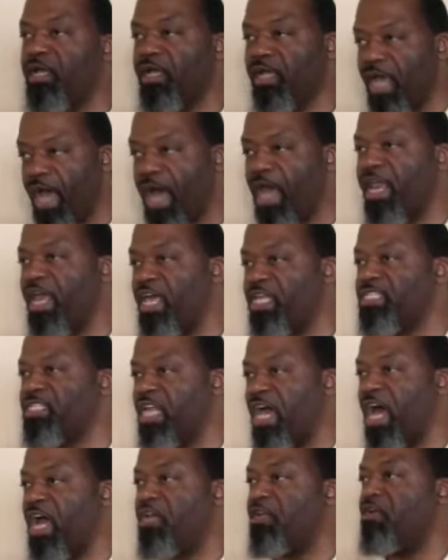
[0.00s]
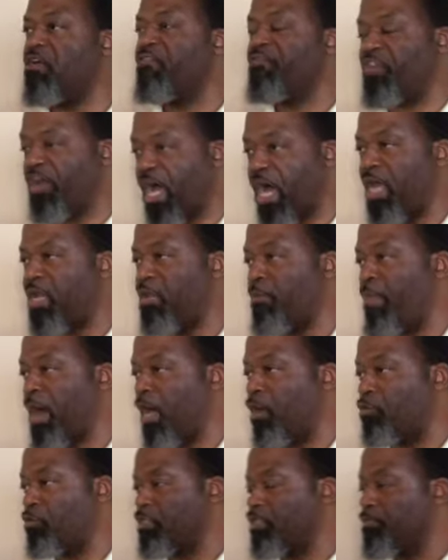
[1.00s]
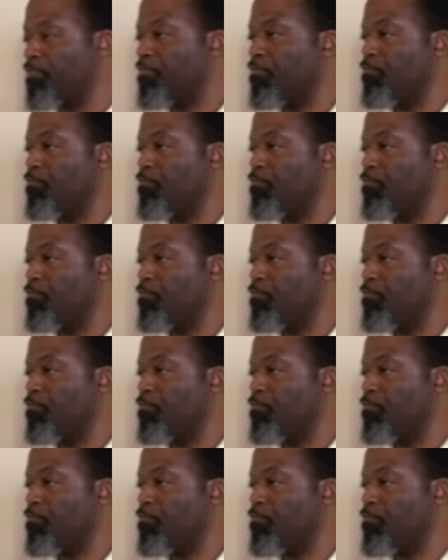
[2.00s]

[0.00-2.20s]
God has not forgotten about.